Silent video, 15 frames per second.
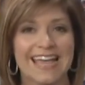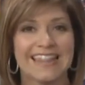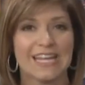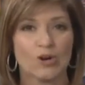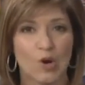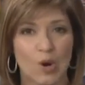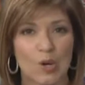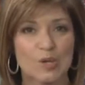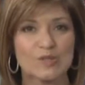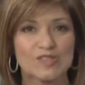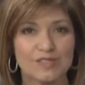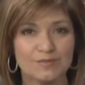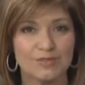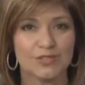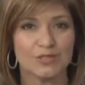there are
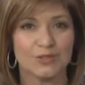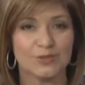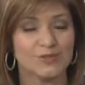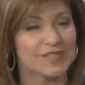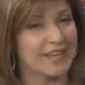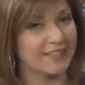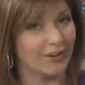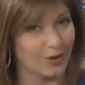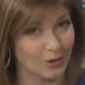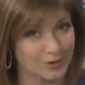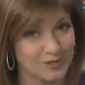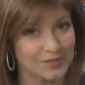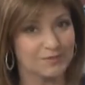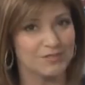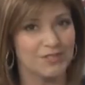some do's and there are
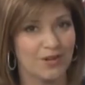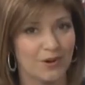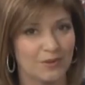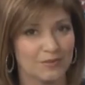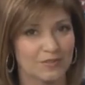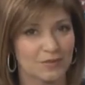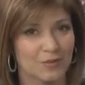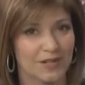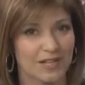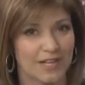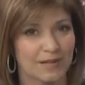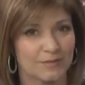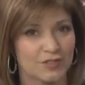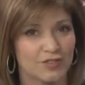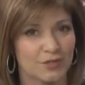some don'ts when it comes